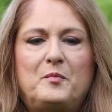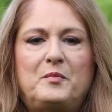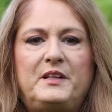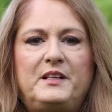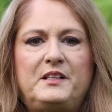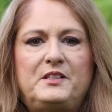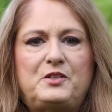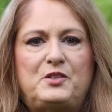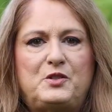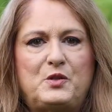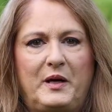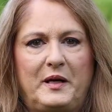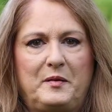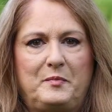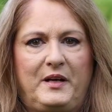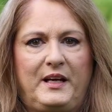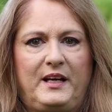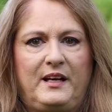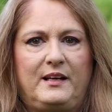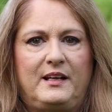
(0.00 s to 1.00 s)
Please join
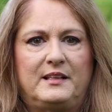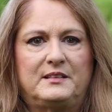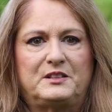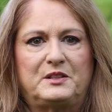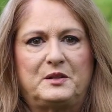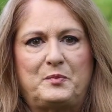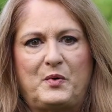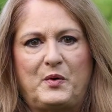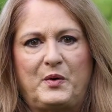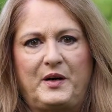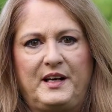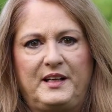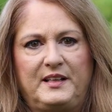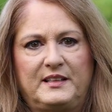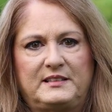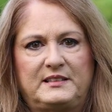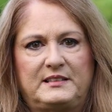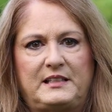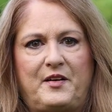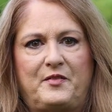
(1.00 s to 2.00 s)
me in supporting
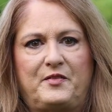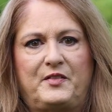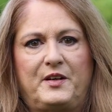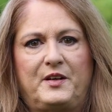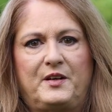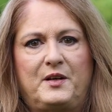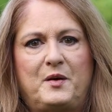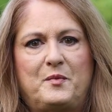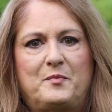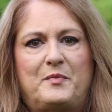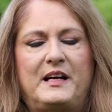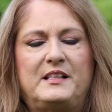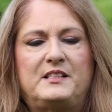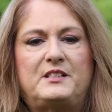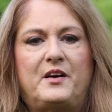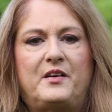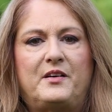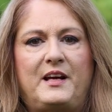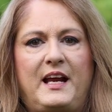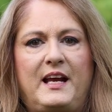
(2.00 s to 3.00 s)
this effort by
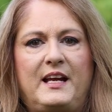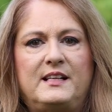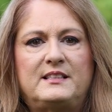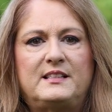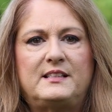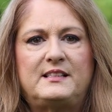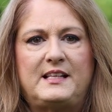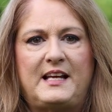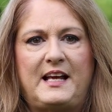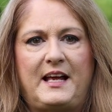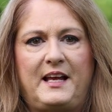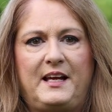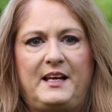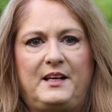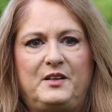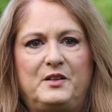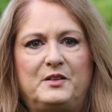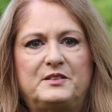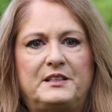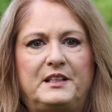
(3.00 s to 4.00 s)
donating today
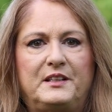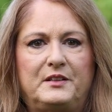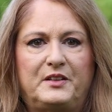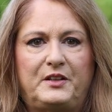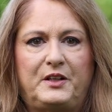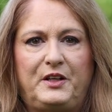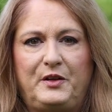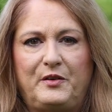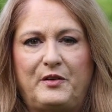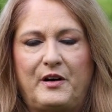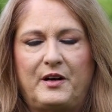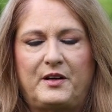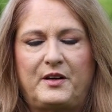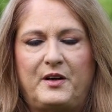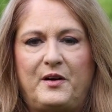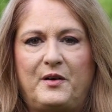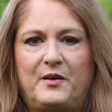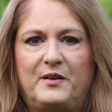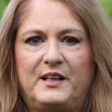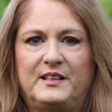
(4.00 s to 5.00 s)
using the QR
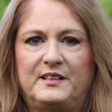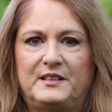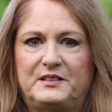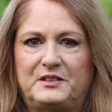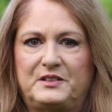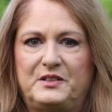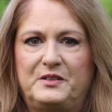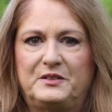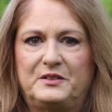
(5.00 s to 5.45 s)
code in this